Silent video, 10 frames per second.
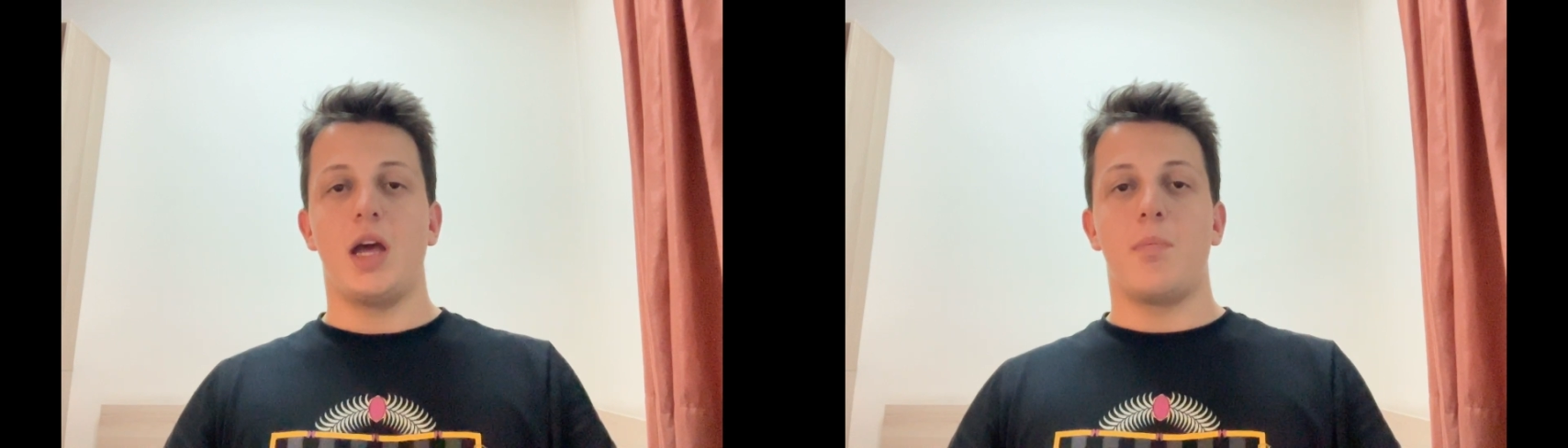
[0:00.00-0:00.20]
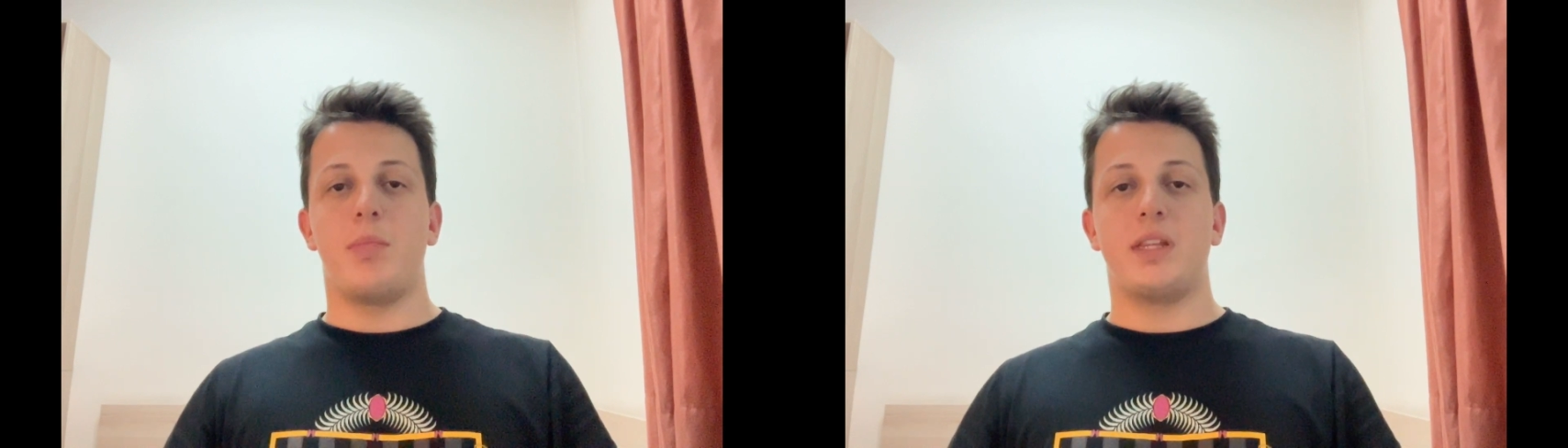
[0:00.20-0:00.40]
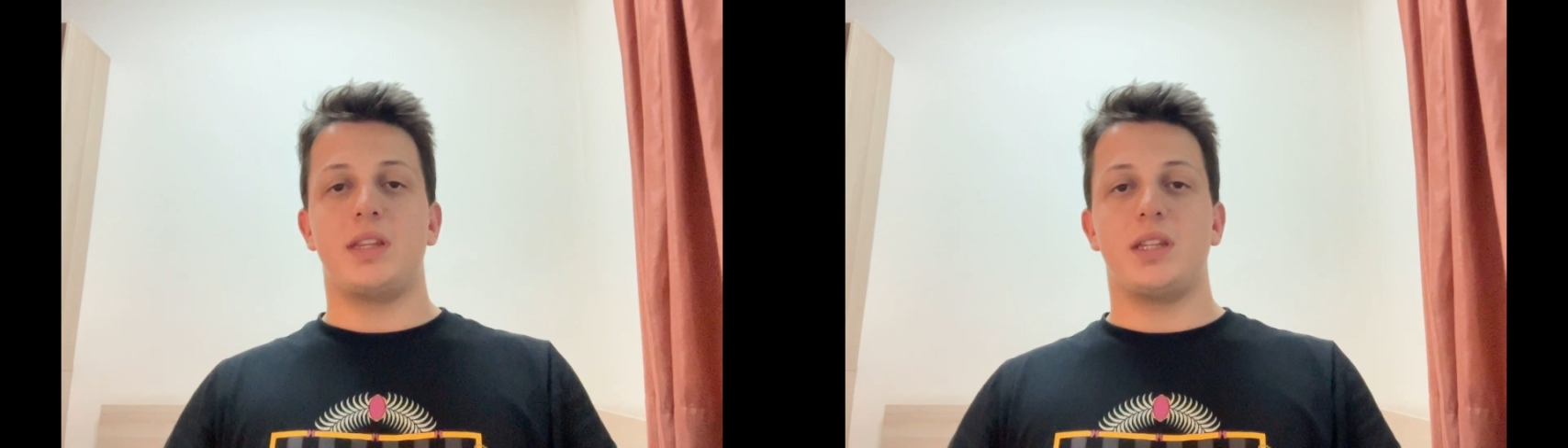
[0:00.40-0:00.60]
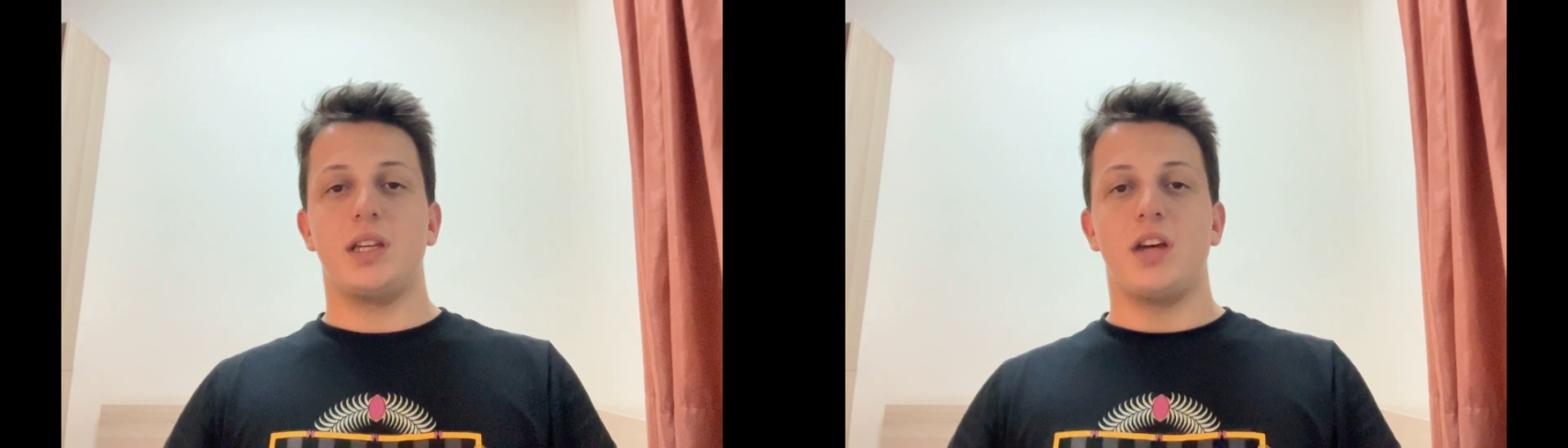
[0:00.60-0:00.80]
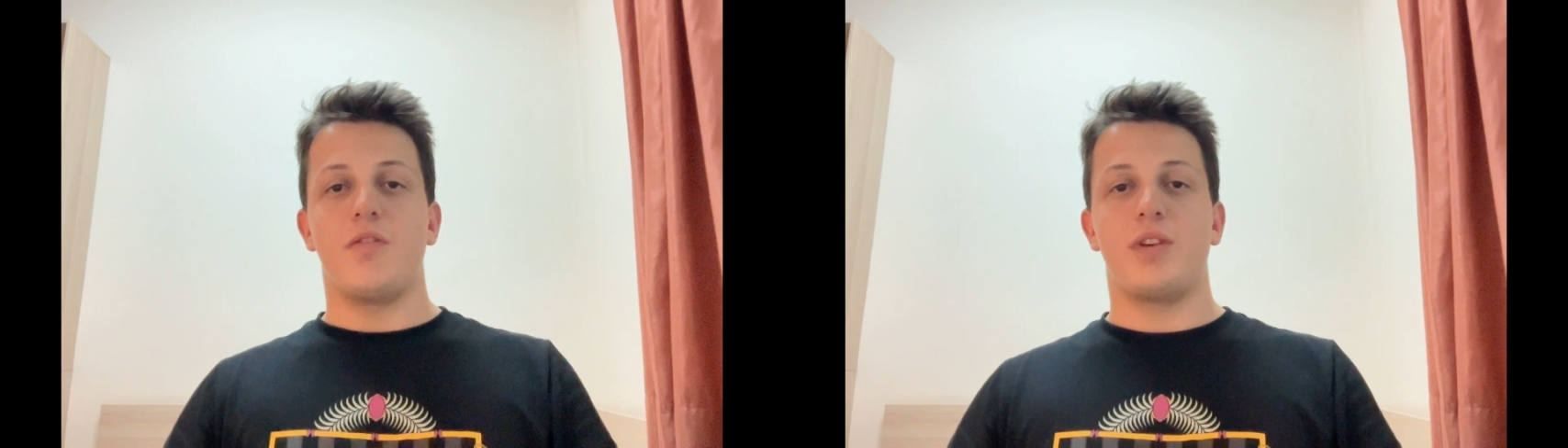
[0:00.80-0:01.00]
but the
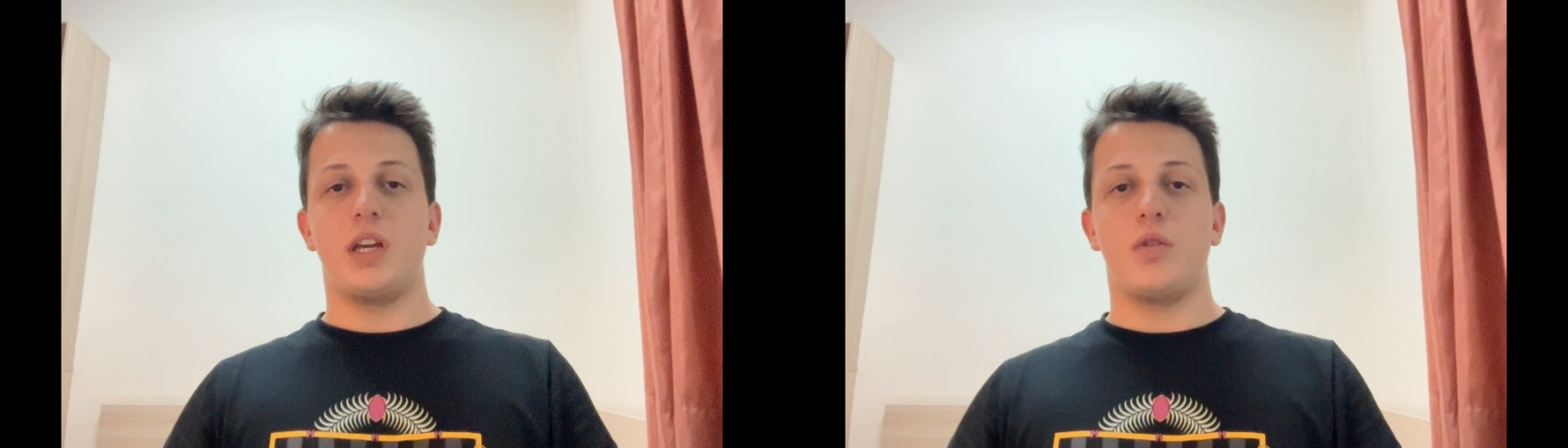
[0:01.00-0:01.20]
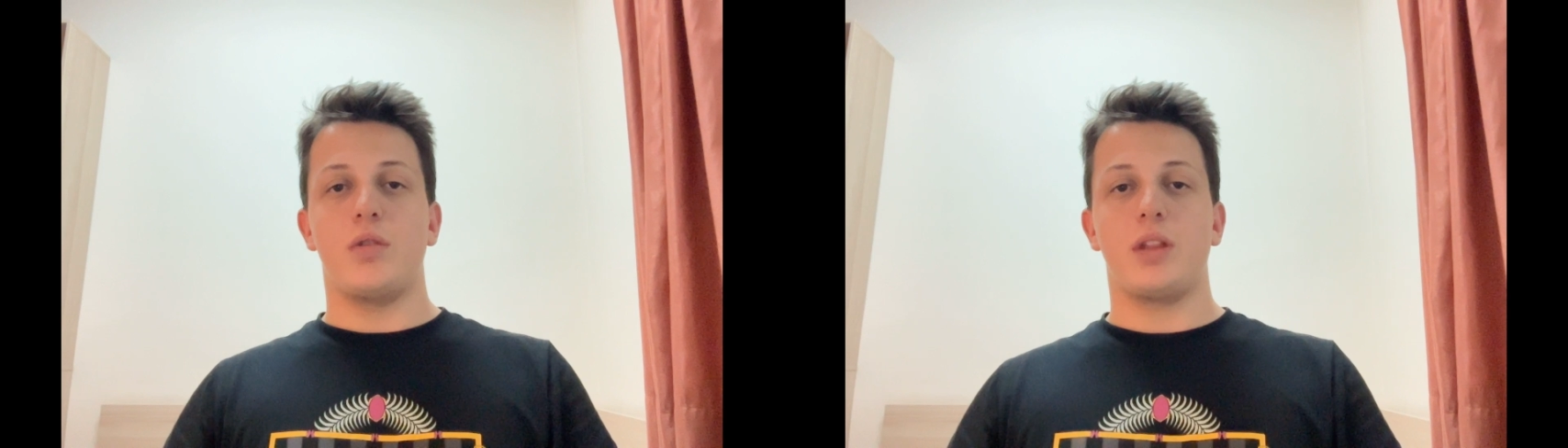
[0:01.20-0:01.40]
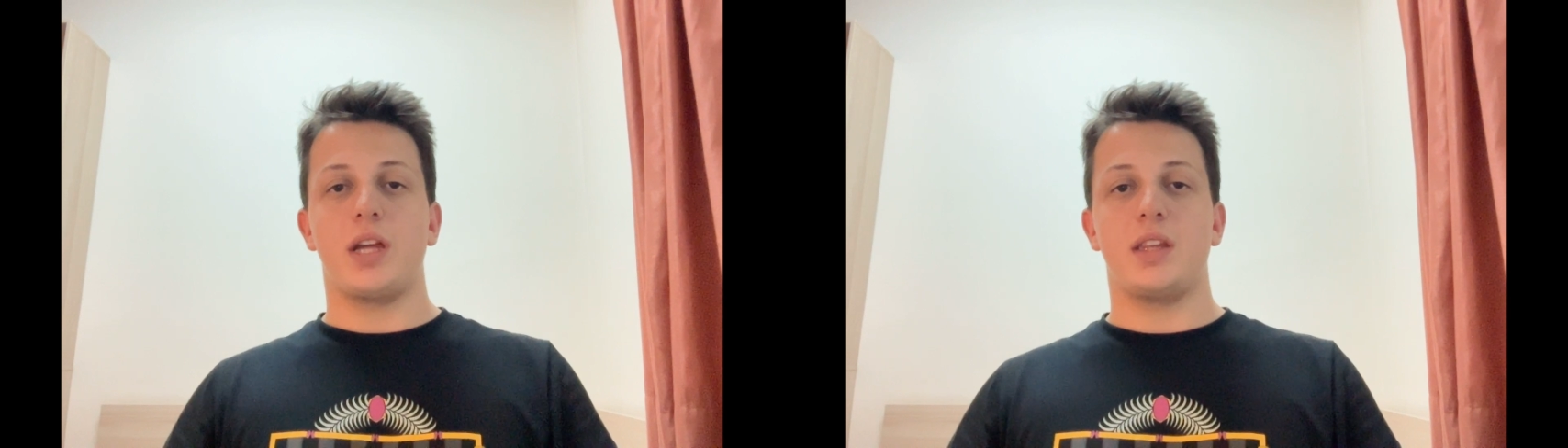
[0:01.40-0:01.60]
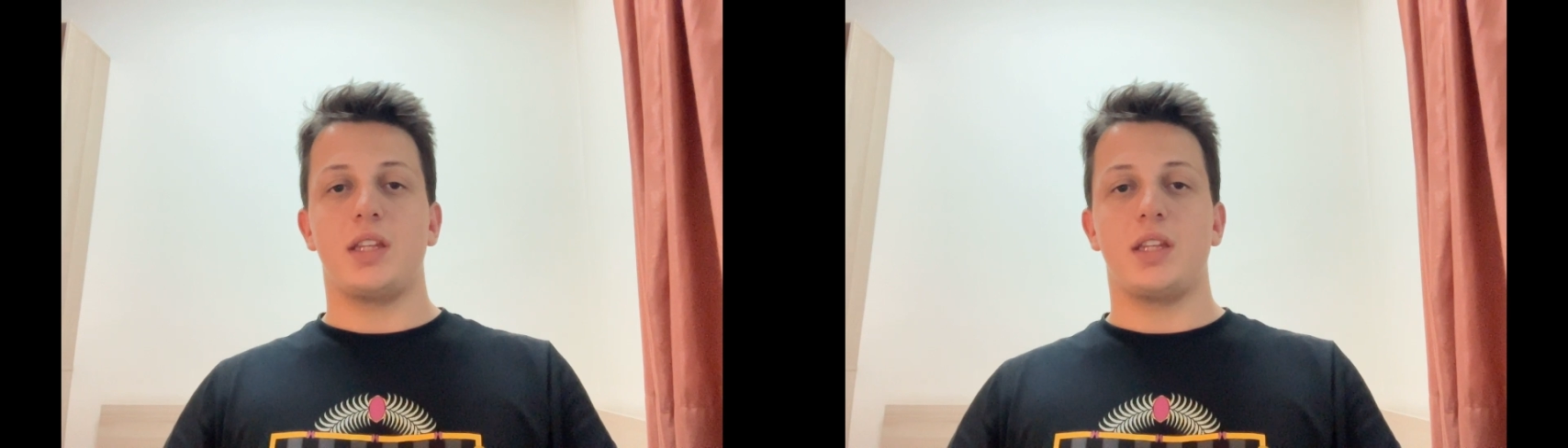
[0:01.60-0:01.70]
frequency and the